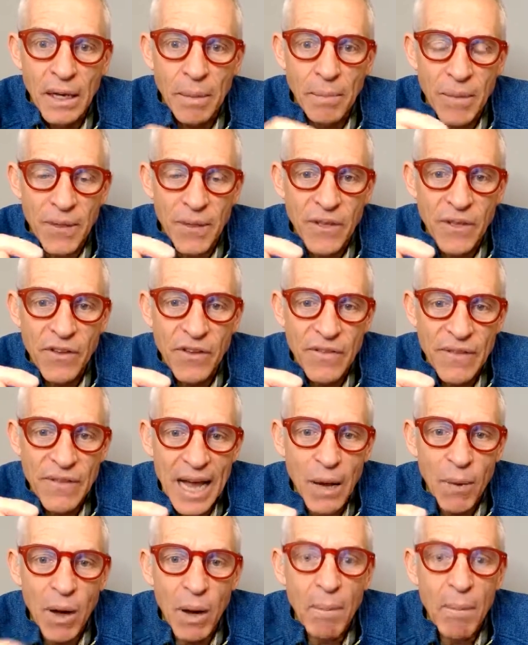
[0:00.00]
but this is
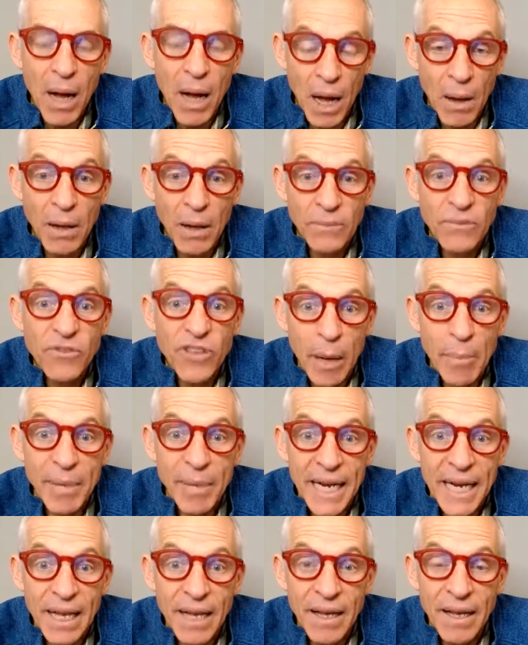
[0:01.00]
now of
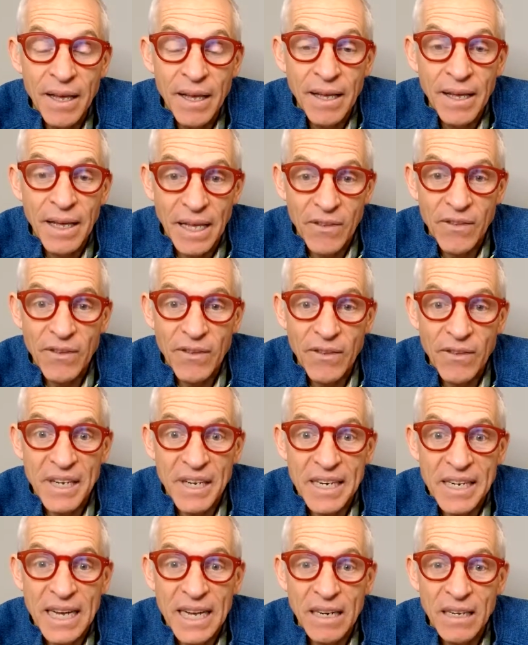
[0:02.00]
somebody. It's Sylvia
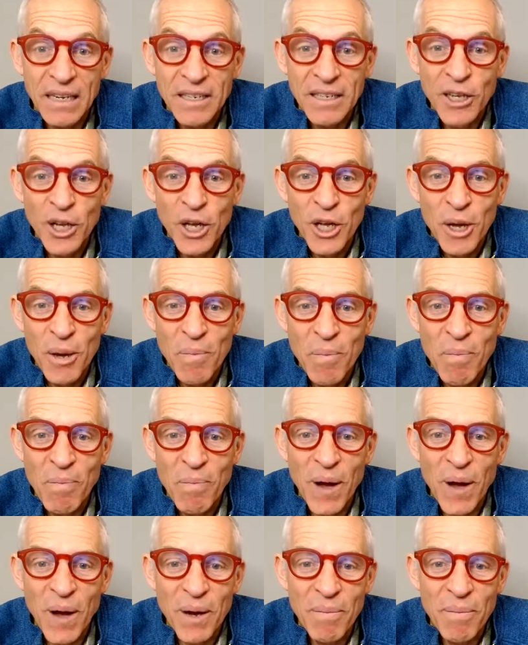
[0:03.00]
Taylor.
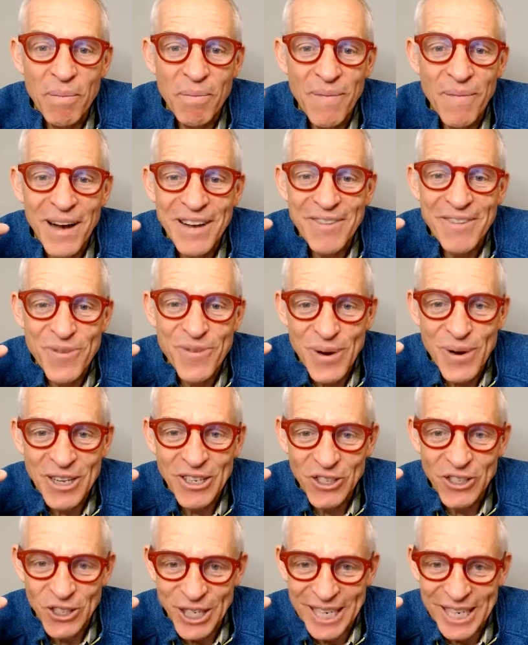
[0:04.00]
But my
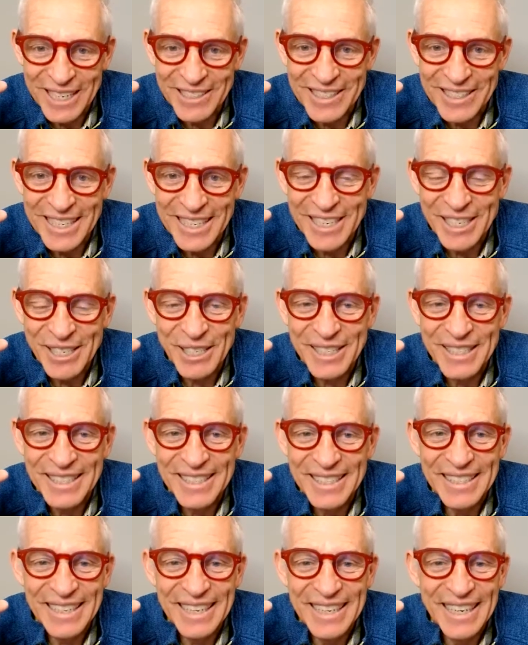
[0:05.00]
voice
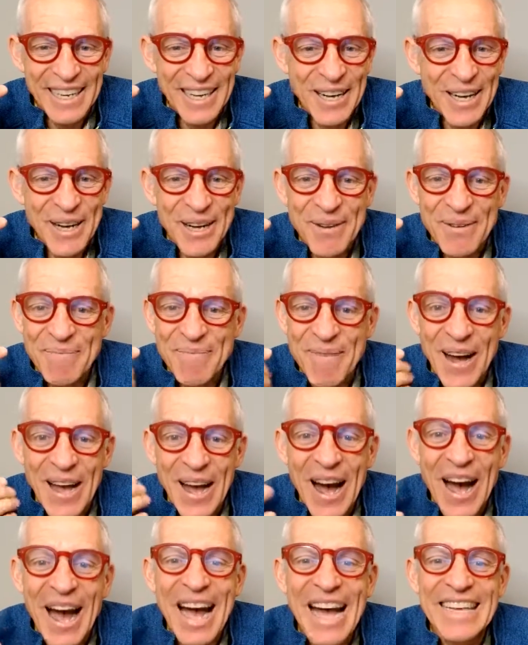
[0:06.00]
changes, my
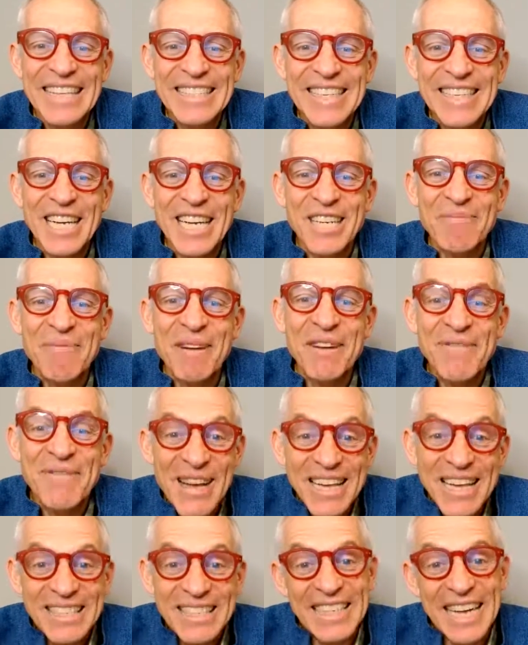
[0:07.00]
eyes change, my
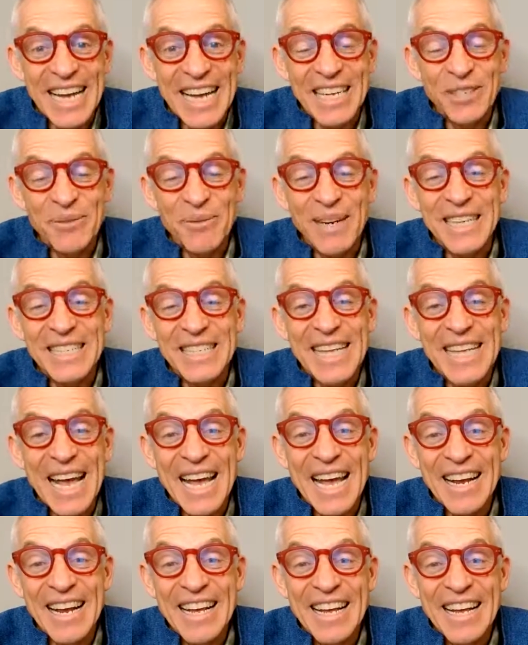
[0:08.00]
face changes when I say
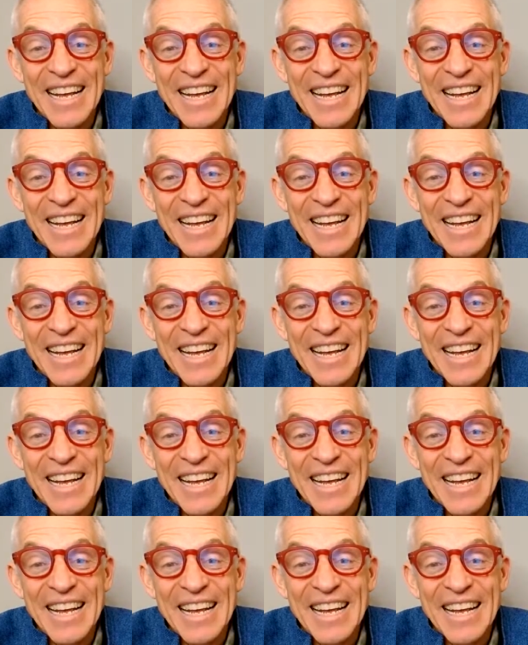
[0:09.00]
it.